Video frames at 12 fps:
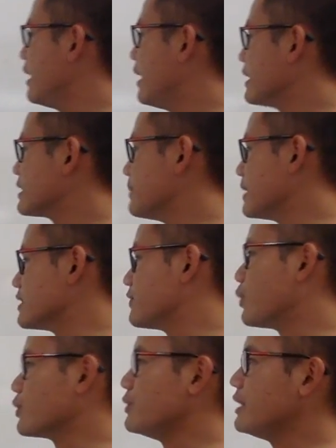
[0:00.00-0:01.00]
x minus
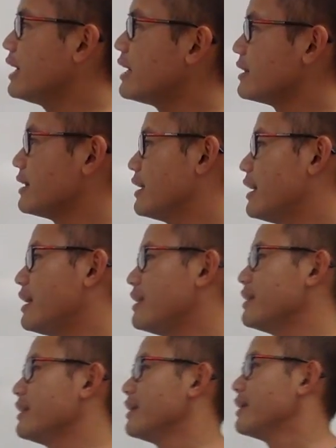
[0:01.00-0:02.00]
4 to the n,
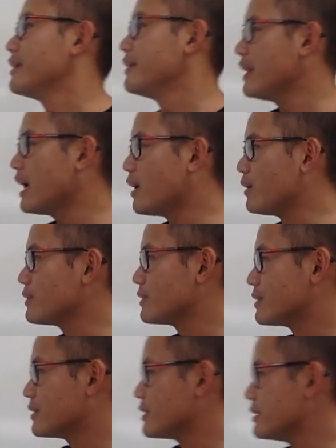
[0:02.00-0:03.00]
and now
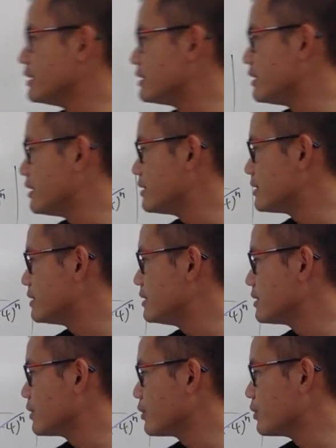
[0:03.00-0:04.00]
this is
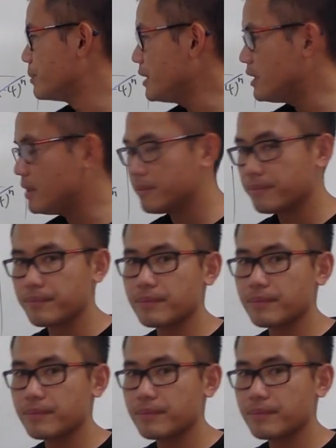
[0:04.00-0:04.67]
going to be